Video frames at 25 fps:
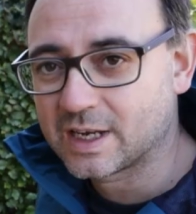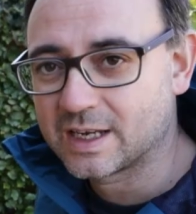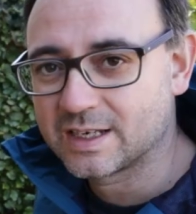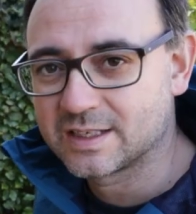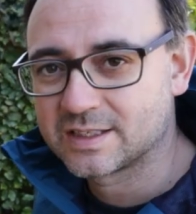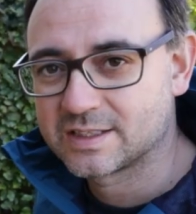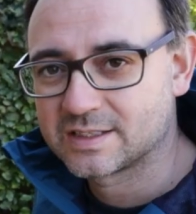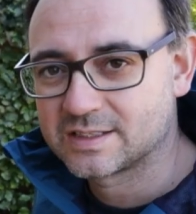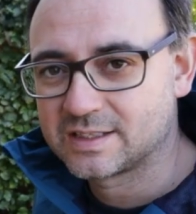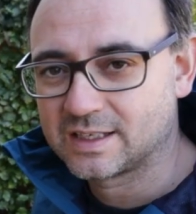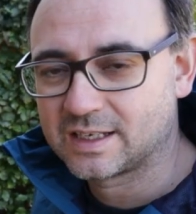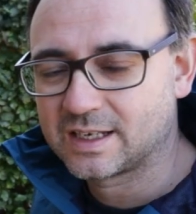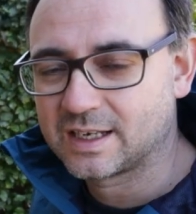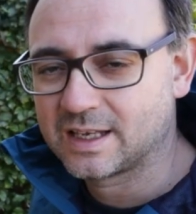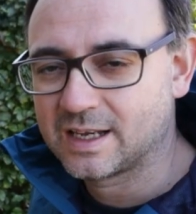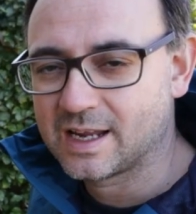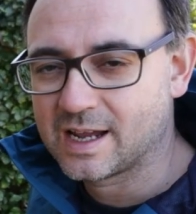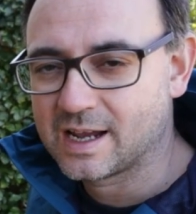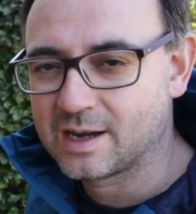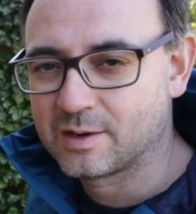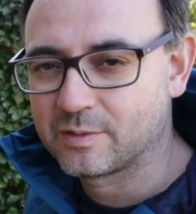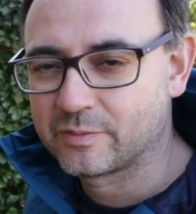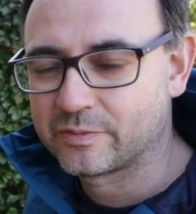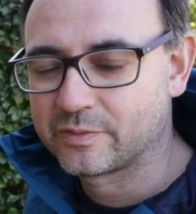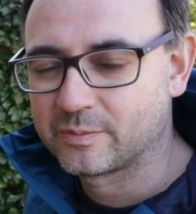kind of sticking
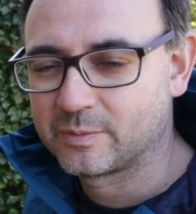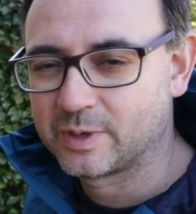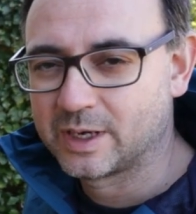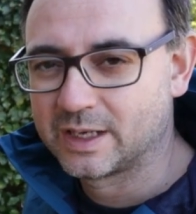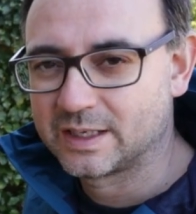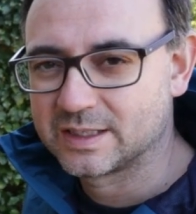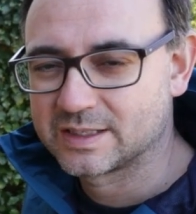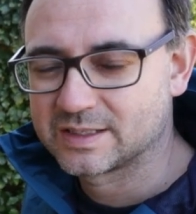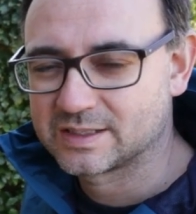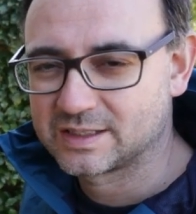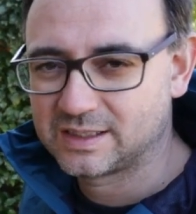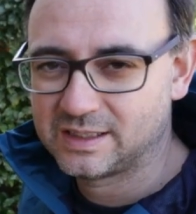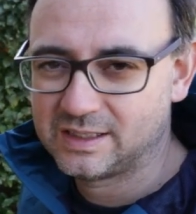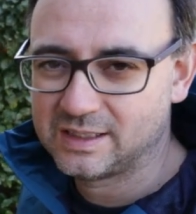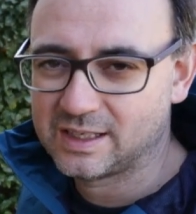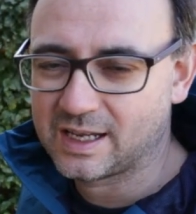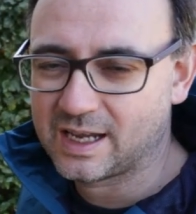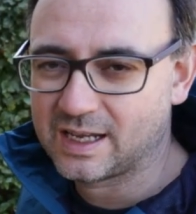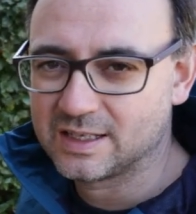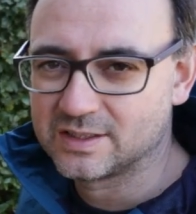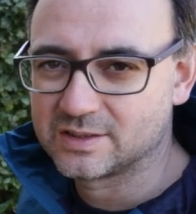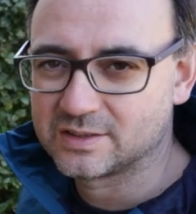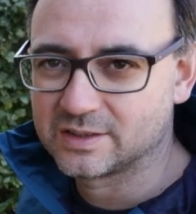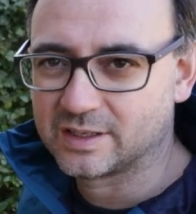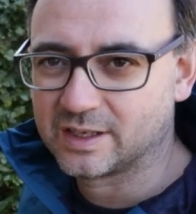out from where the seed
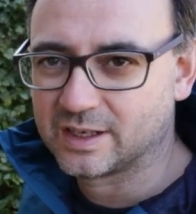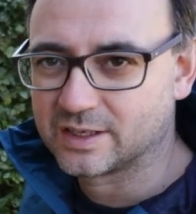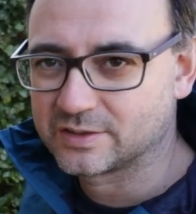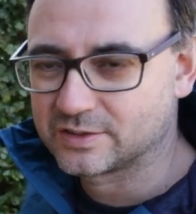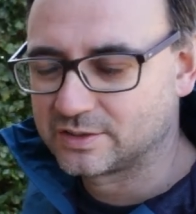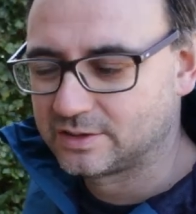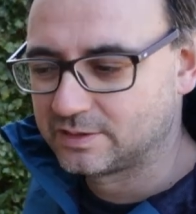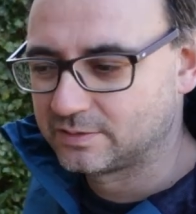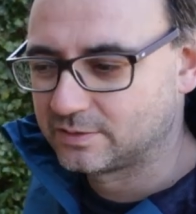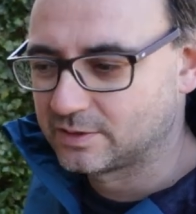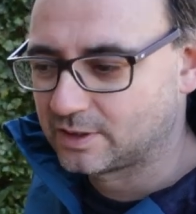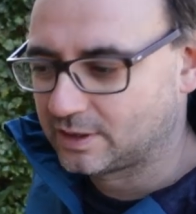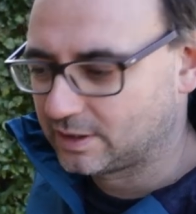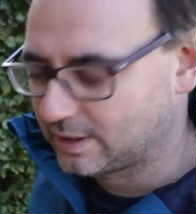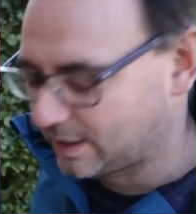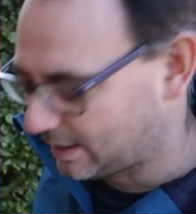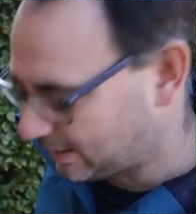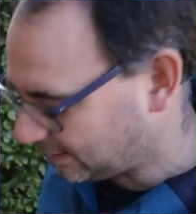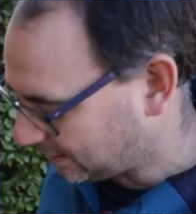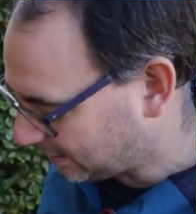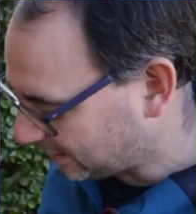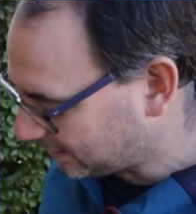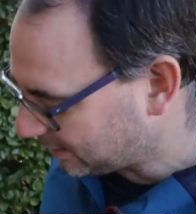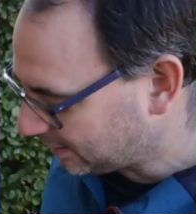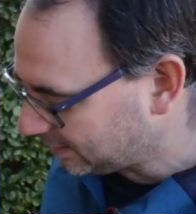heads are. So you've got
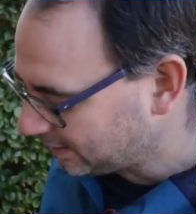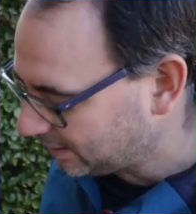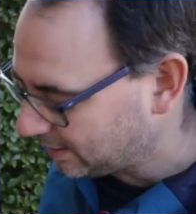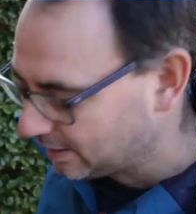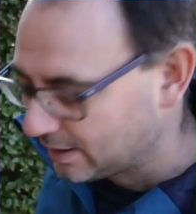like that,